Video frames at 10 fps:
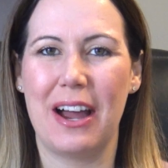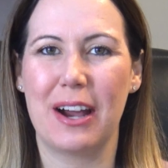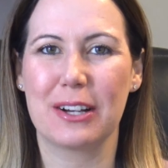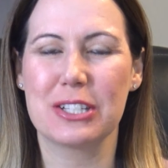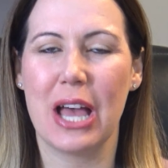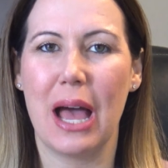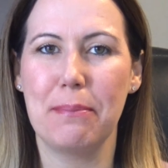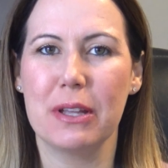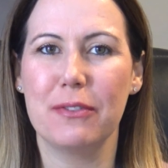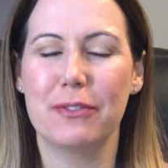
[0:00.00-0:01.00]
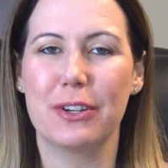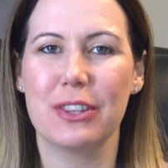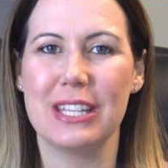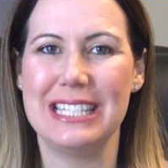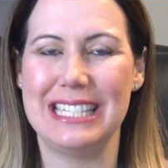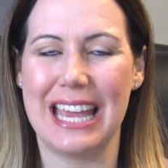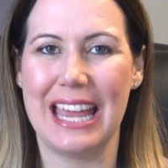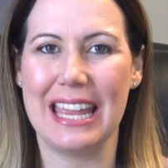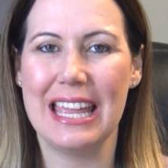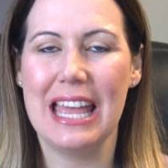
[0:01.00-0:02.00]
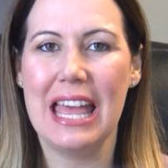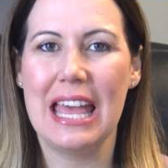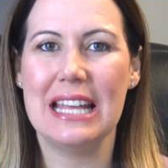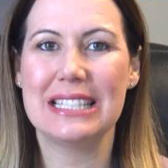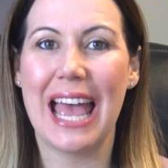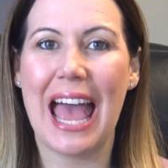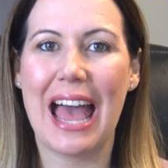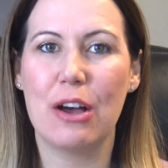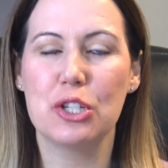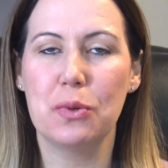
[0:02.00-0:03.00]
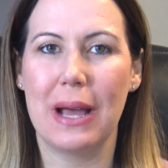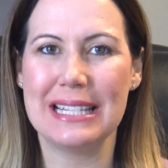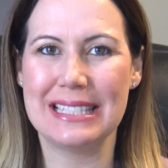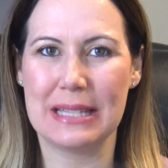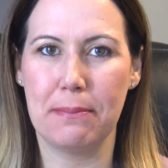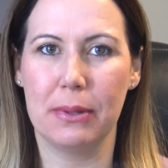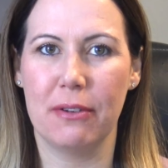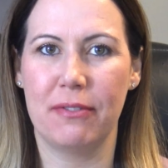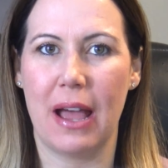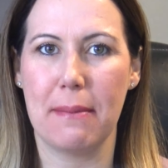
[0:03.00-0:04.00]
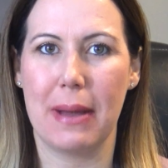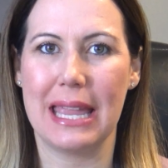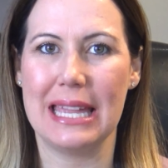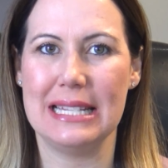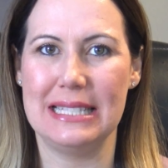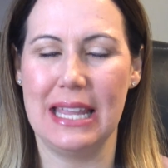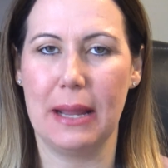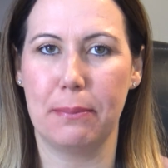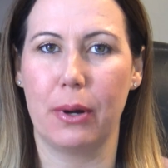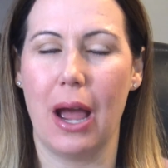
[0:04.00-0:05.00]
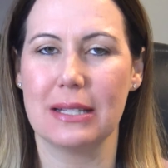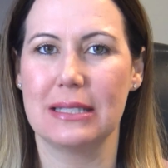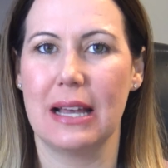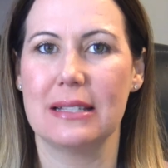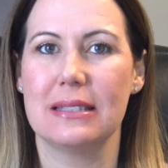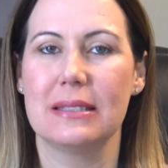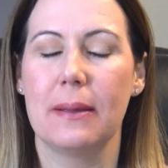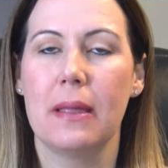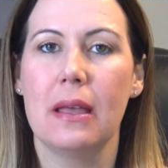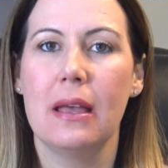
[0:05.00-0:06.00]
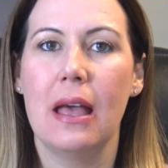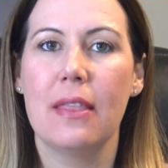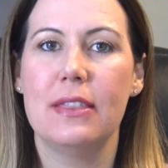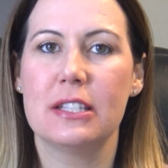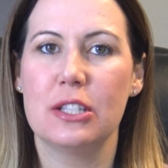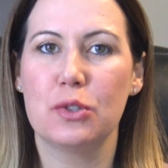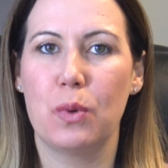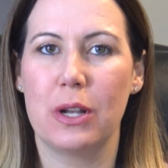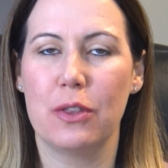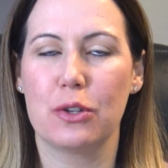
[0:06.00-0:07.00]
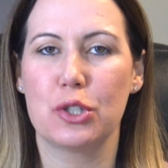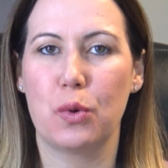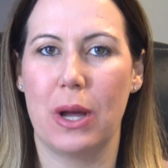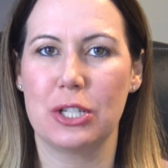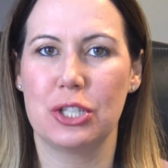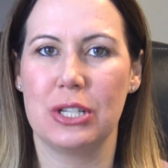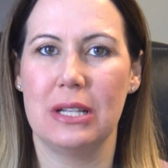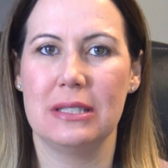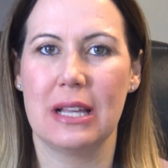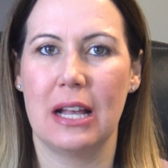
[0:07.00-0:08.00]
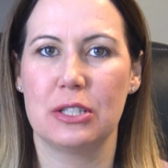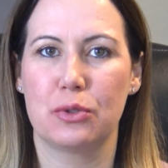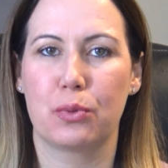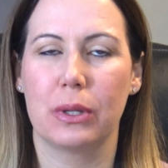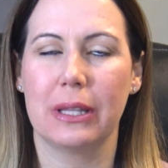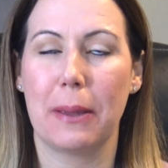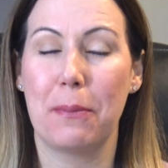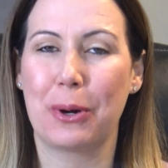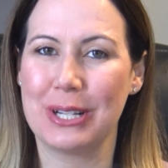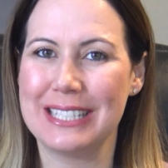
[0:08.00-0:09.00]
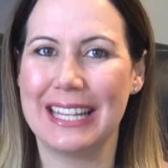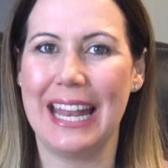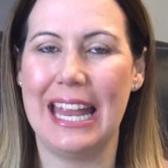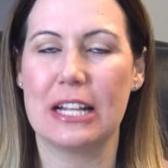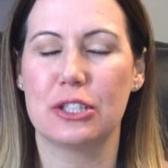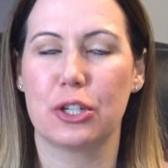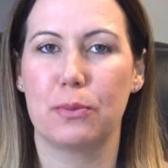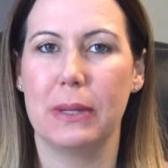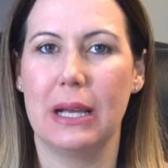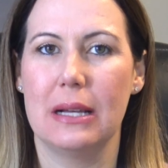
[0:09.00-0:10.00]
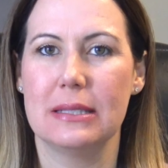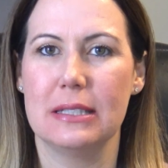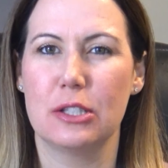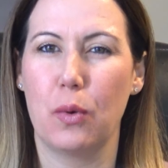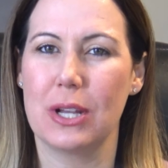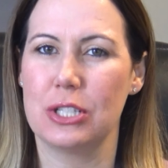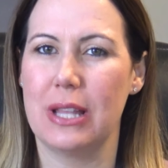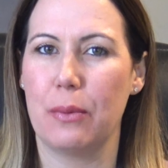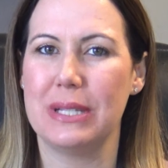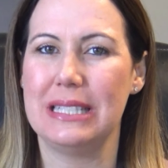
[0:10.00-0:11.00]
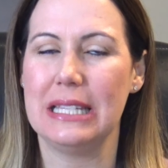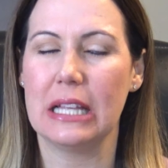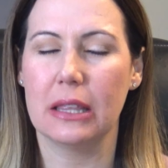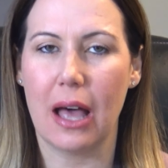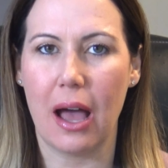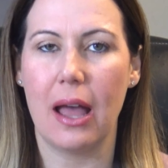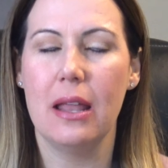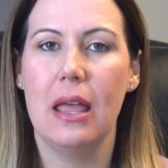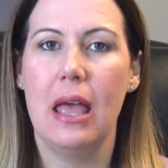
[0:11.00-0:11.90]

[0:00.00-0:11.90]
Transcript: Our topic for the day is, how do I simplify my intake process? This is one of those questions that's really important to get answered because it's a question that we see a lot,